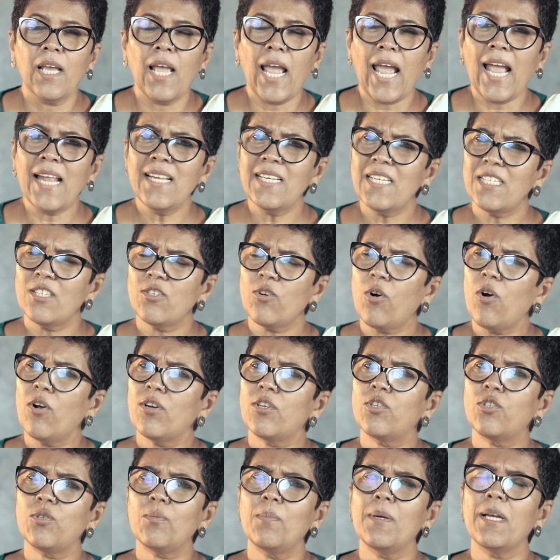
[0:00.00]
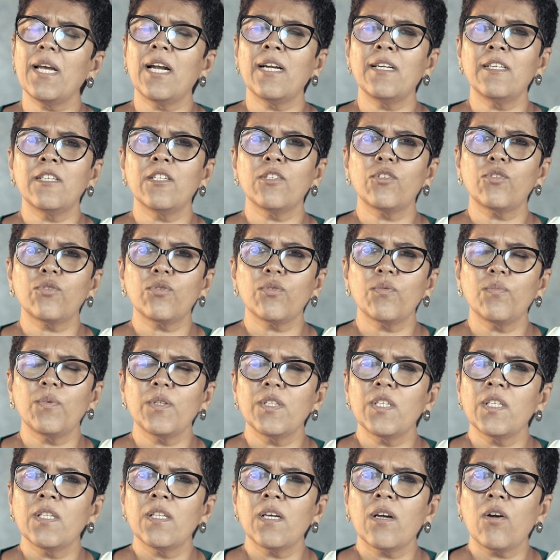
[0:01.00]
And it ought to be understood
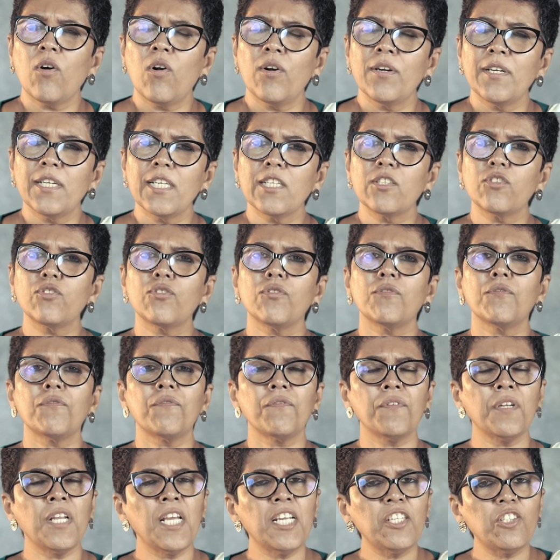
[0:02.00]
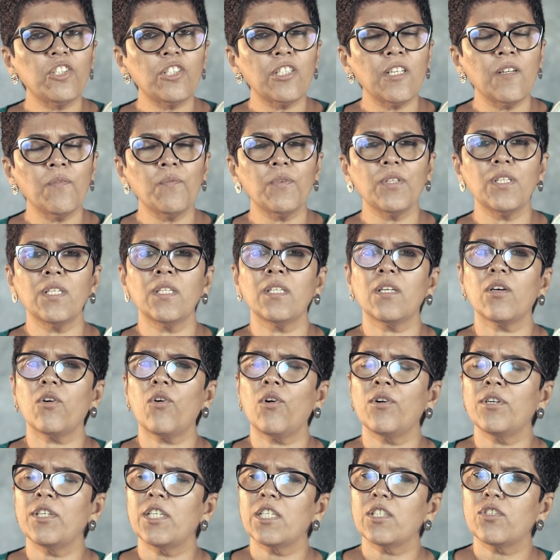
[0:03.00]
within the context of nation, within the
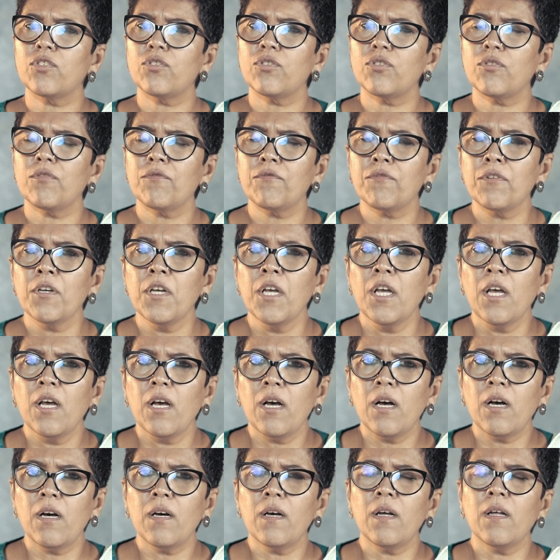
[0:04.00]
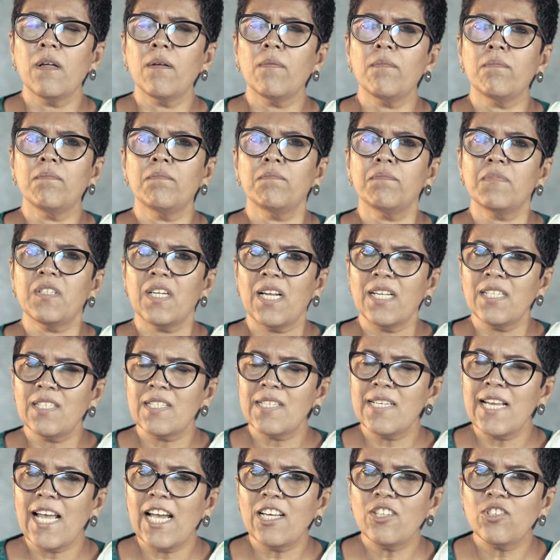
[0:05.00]
context of
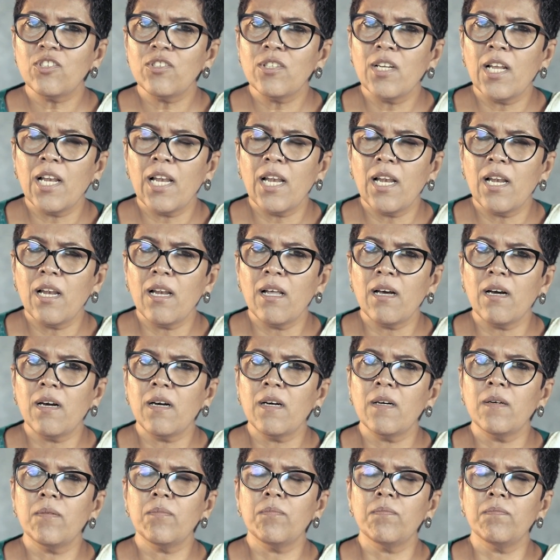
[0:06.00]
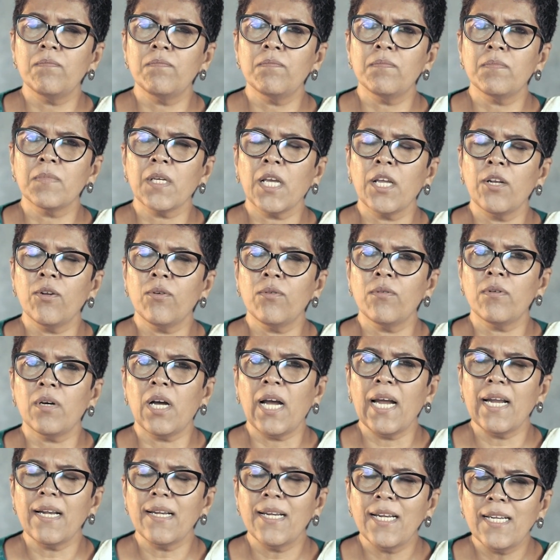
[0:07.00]
transnational,
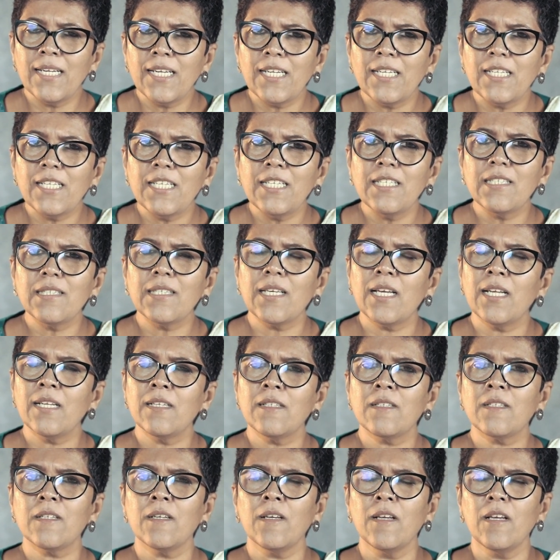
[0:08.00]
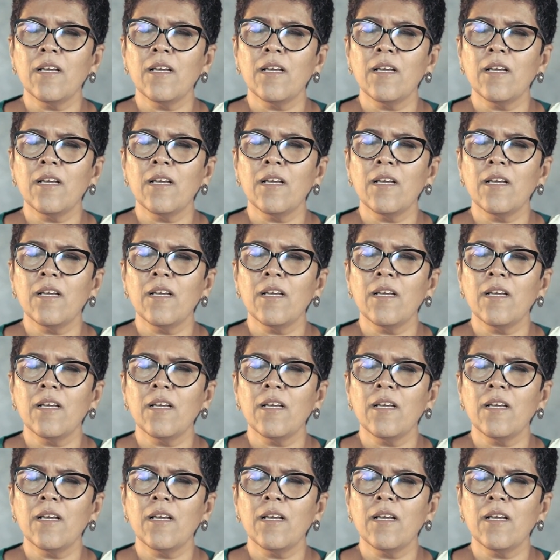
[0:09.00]
identities and